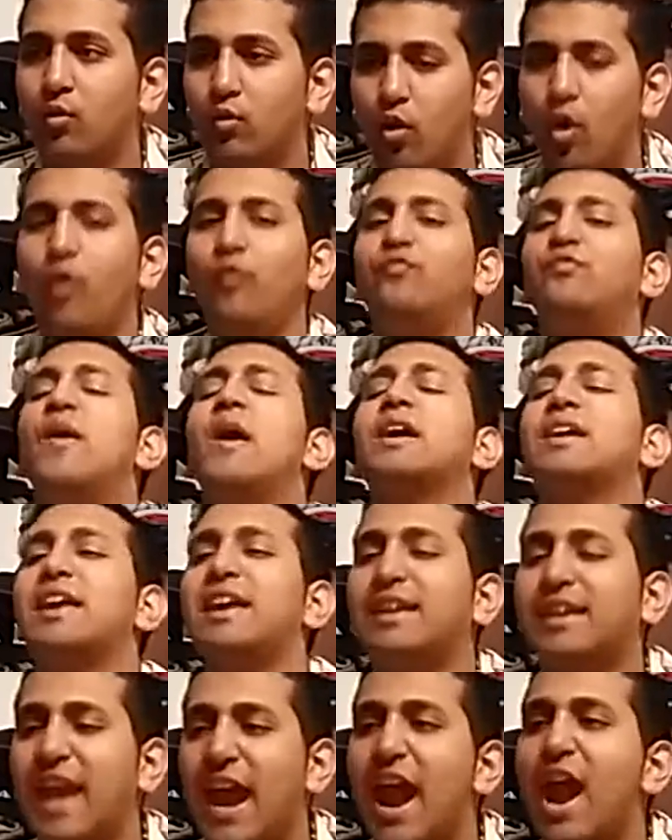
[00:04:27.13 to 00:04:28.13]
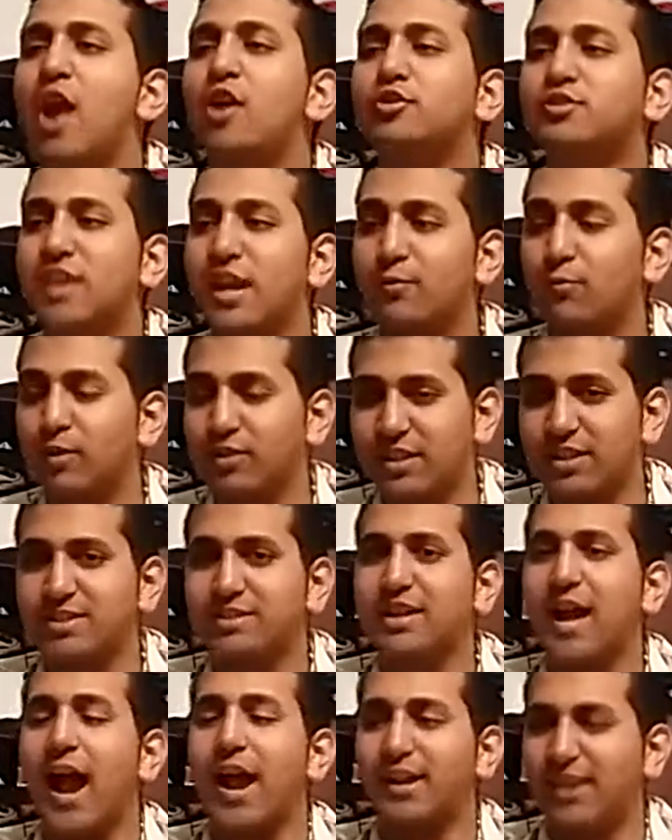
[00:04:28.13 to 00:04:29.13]
Who fucking cares that what
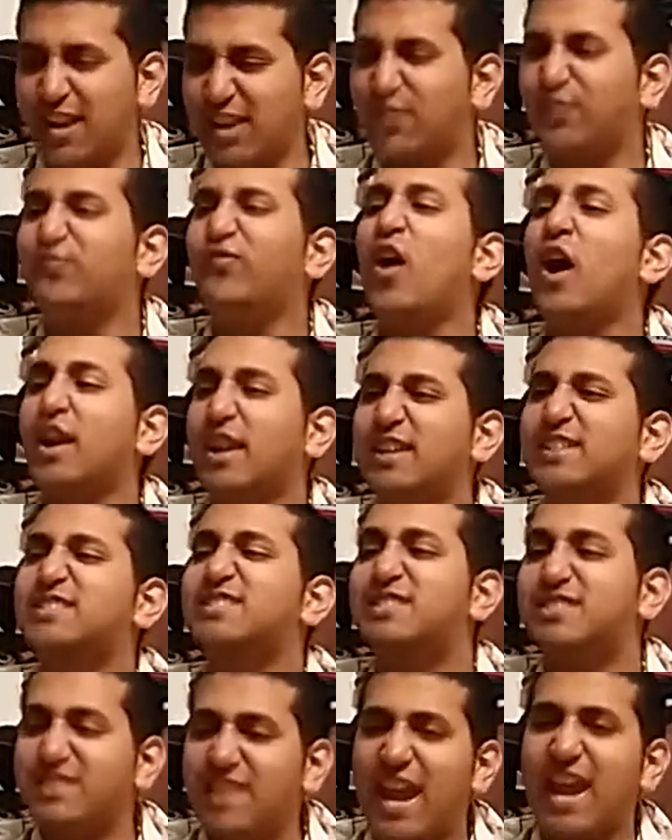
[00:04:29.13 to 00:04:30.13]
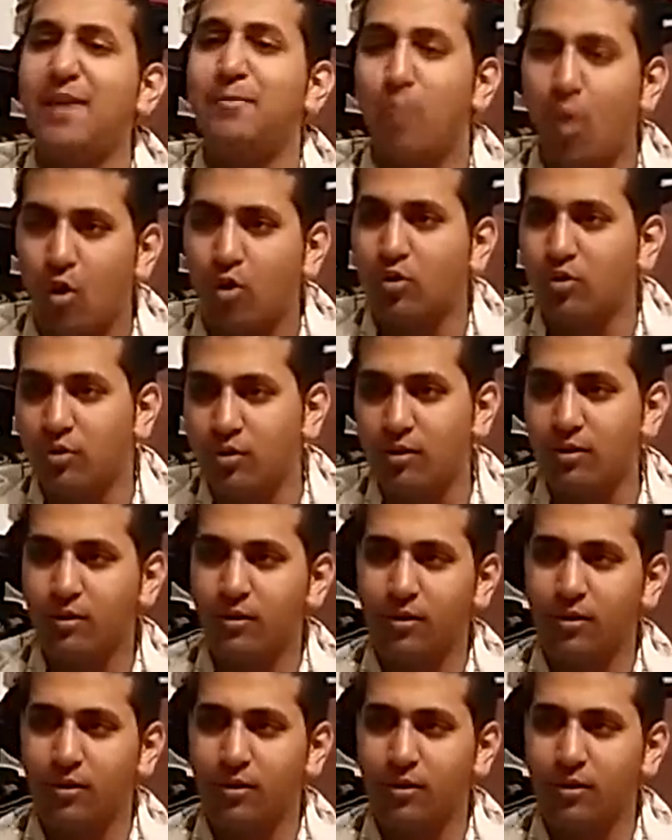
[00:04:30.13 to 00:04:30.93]
this guy, he's fucking Sable.